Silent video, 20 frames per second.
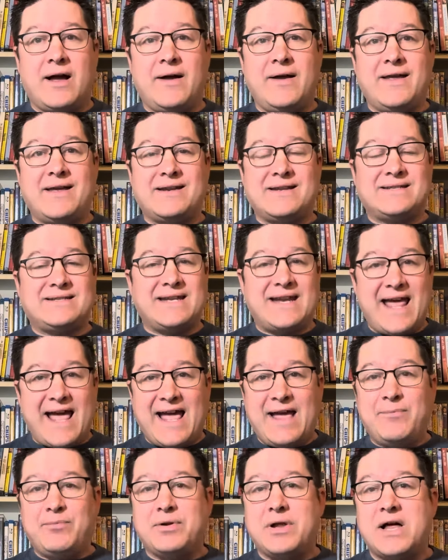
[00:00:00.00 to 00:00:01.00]
It is an
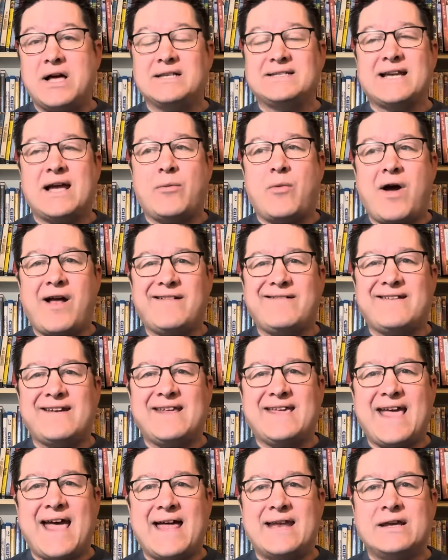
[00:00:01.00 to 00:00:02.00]
A+. I watched it
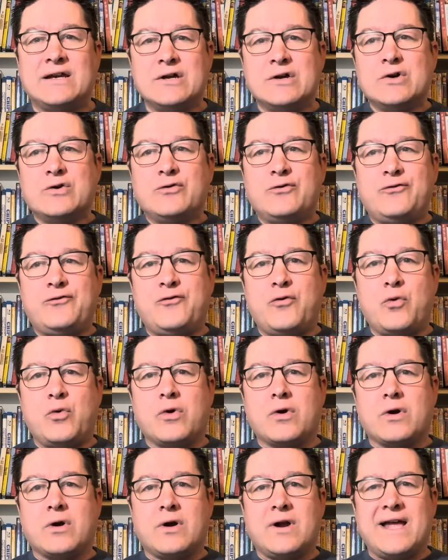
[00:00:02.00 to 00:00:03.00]
again
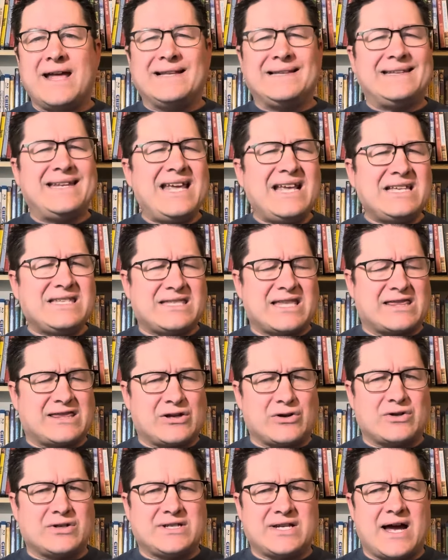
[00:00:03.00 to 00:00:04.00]
for at least the
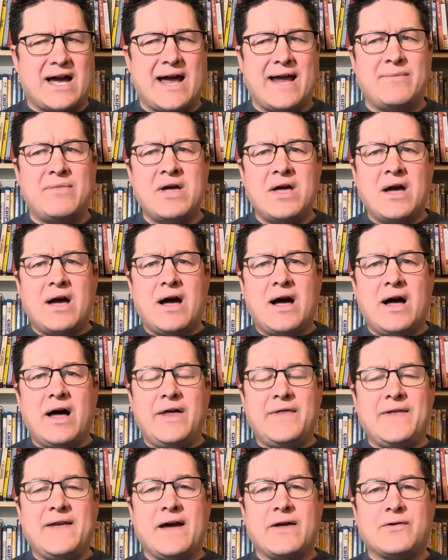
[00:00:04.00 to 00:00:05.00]
third time
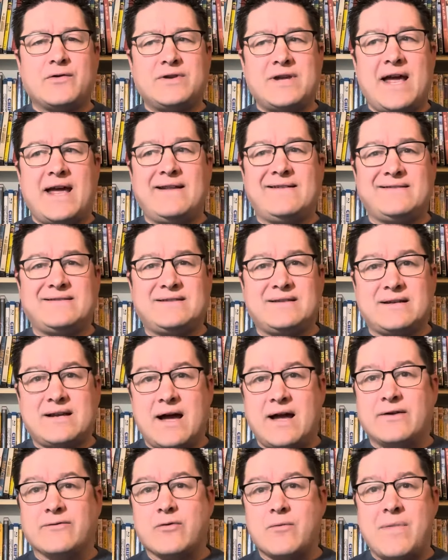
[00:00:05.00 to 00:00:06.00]
the other day just to
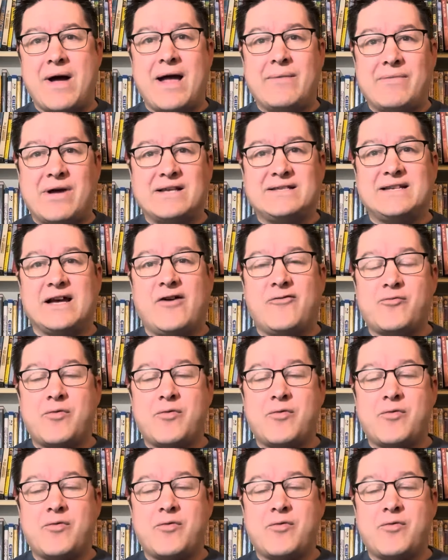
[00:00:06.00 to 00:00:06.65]
kind of remind myself,